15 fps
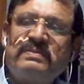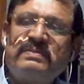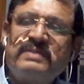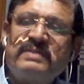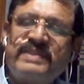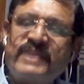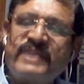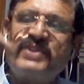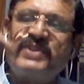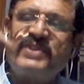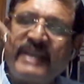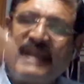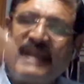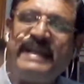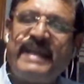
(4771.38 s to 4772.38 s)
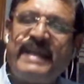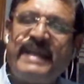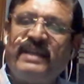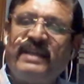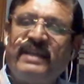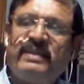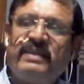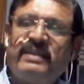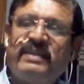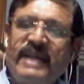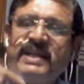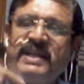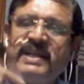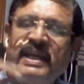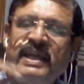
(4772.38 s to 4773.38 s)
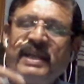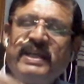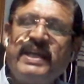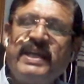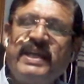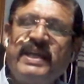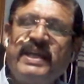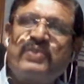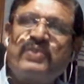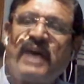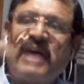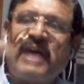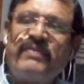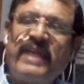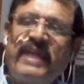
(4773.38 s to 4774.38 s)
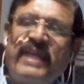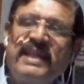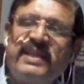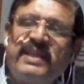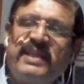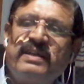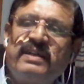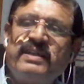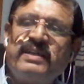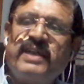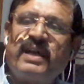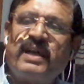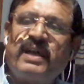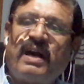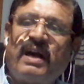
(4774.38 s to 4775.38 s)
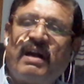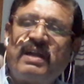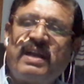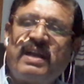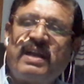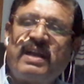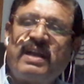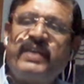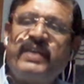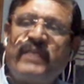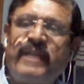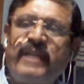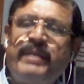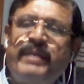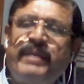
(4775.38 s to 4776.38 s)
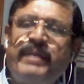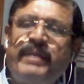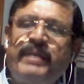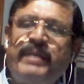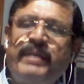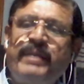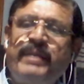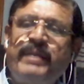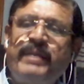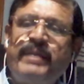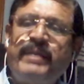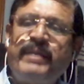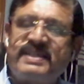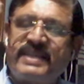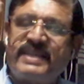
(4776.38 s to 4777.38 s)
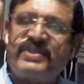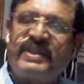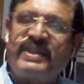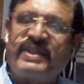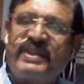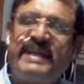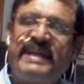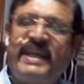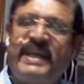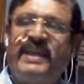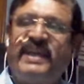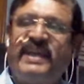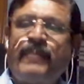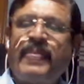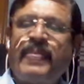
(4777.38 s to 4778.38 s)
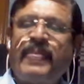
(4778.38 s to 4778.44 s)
section 19, that he has to avail the alternative remedy available under section 19.